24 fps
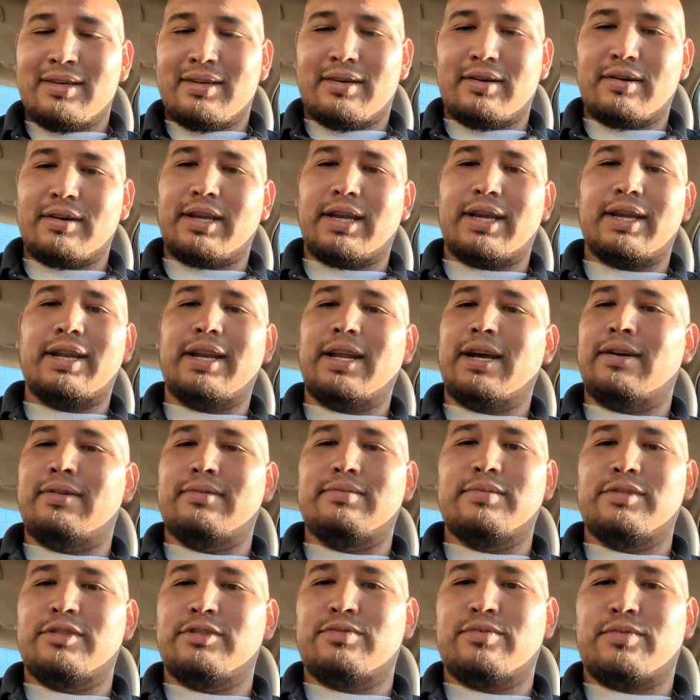Okay, now
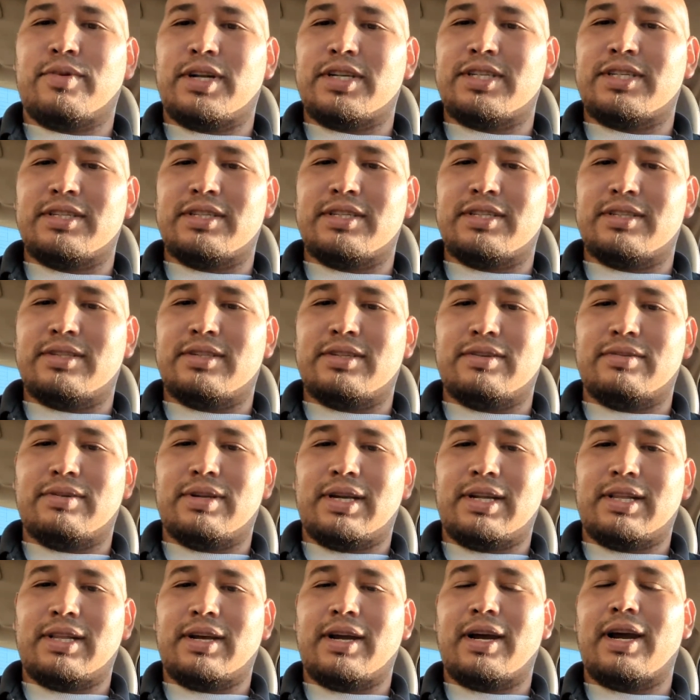I'm just watching this dude.
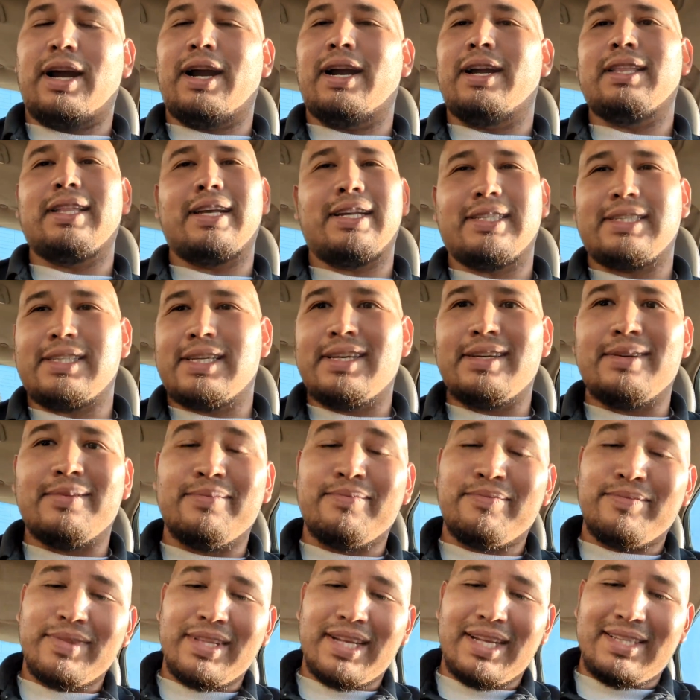All right, that's it.
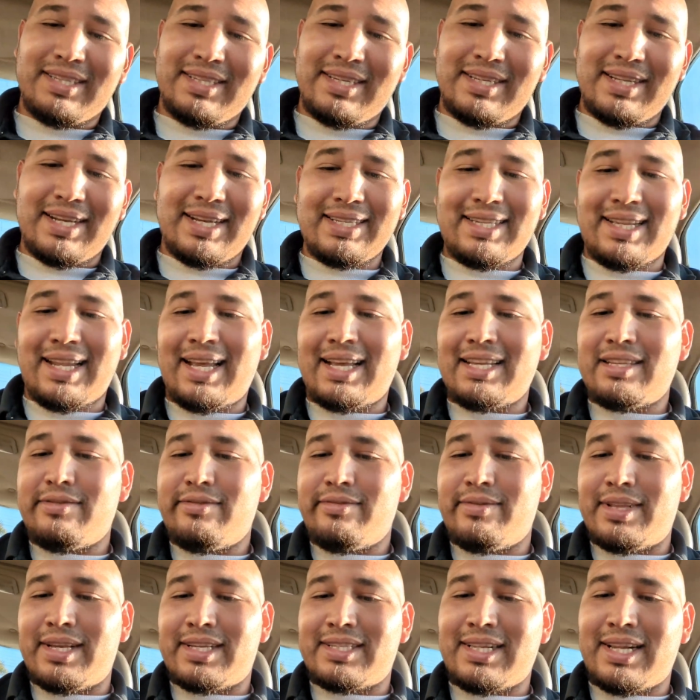That's it. That's the last.
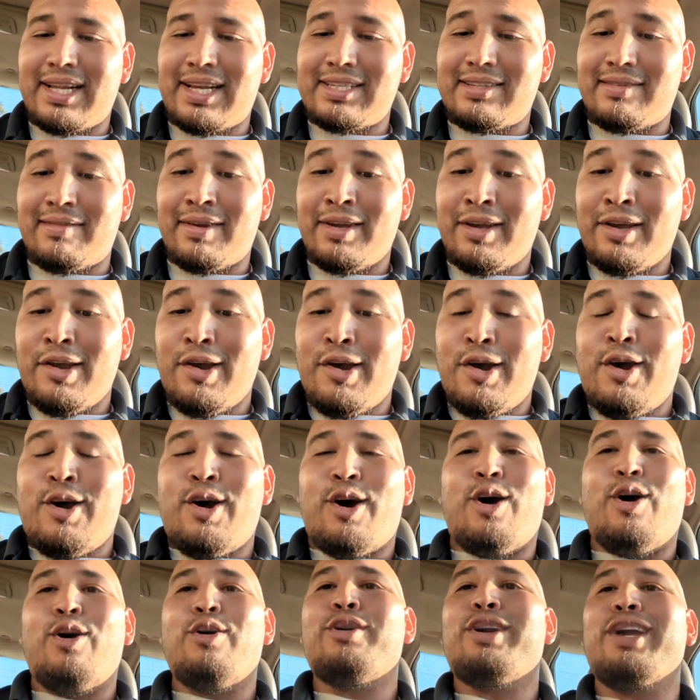That's the last. of it.
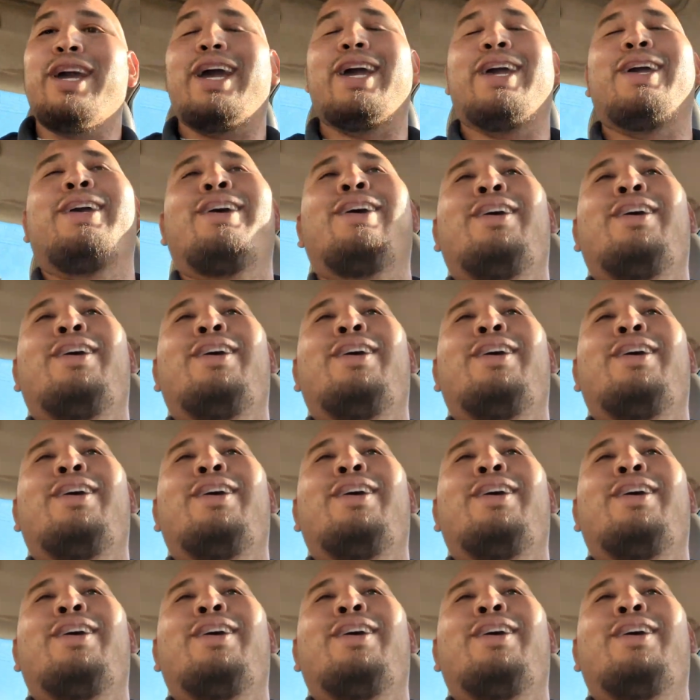Okay,